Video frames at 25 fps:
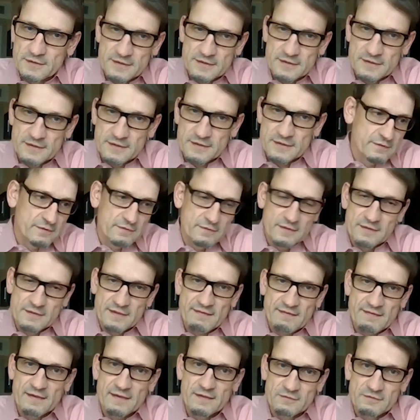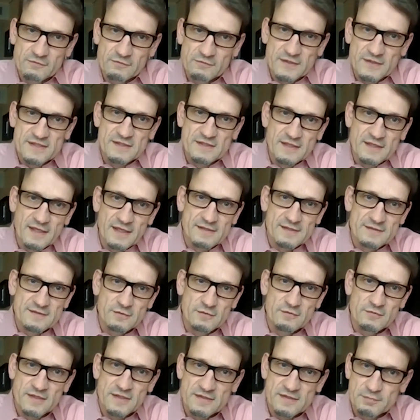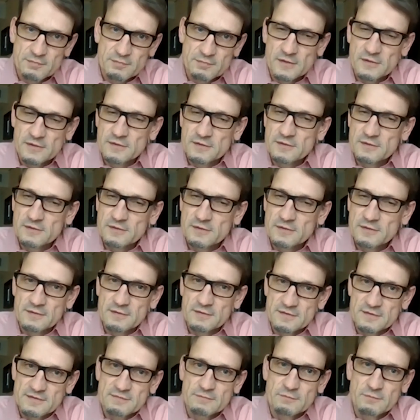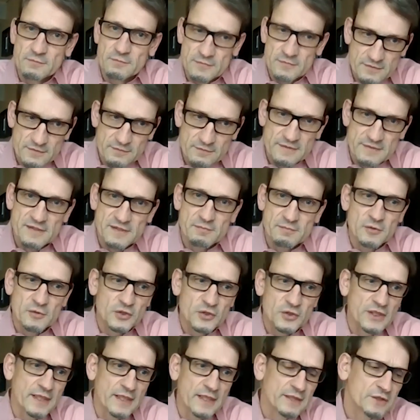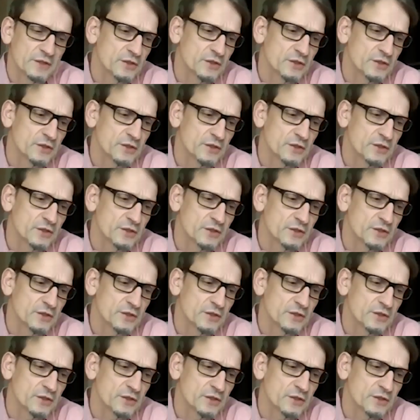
another risk class. So this will change.